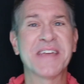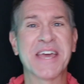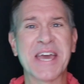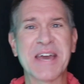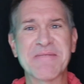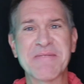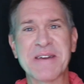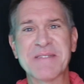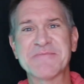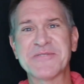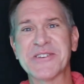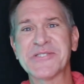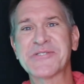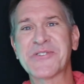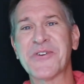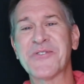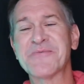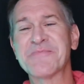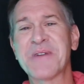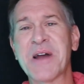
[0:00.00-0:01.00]
Hey, I'm Adam
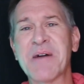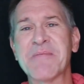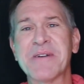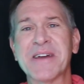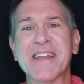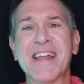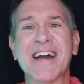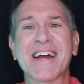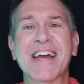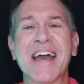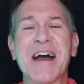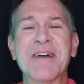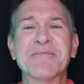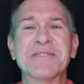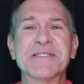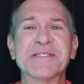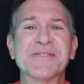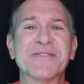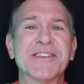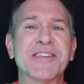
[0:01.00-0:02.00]
Jusko from and
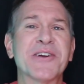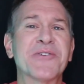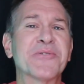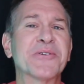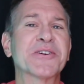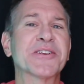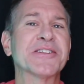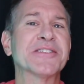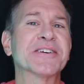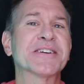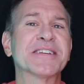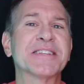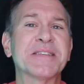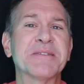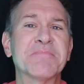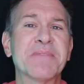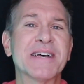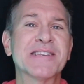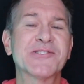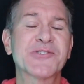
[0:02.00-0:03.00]
In this video, we're going to look at
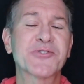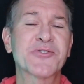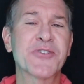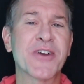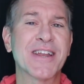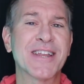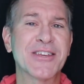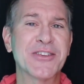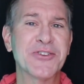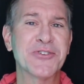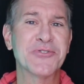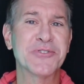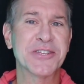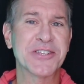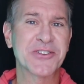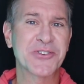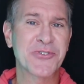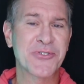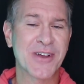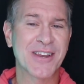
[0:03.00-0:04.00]
the best credit
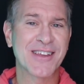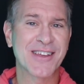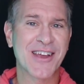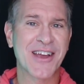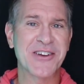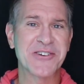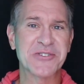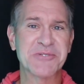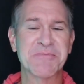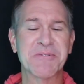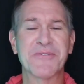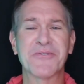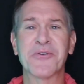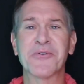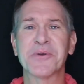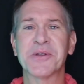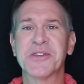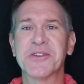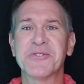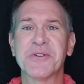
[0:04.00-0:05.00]
union credit cards. Before
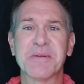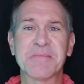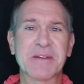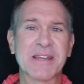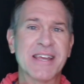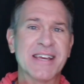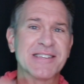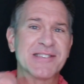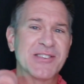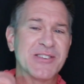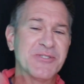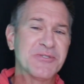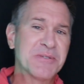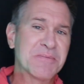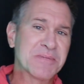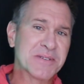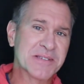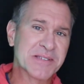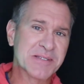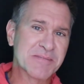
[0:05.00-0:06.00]
we do, I'm going to ask you to
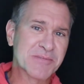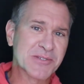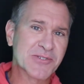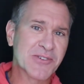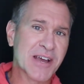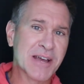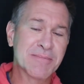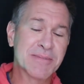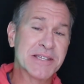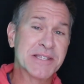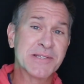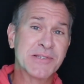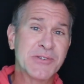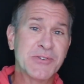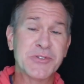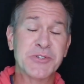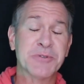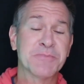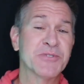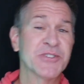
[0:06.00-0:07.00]
please subscribe to this
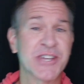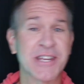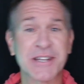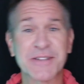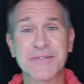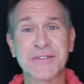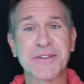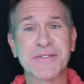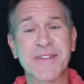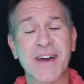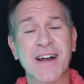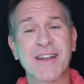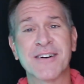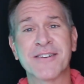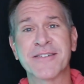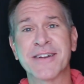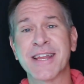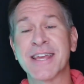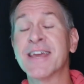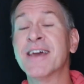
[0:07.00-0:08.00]
YouTube channel if you have not
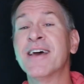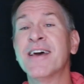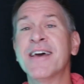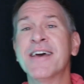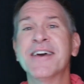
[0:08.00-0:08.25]
already.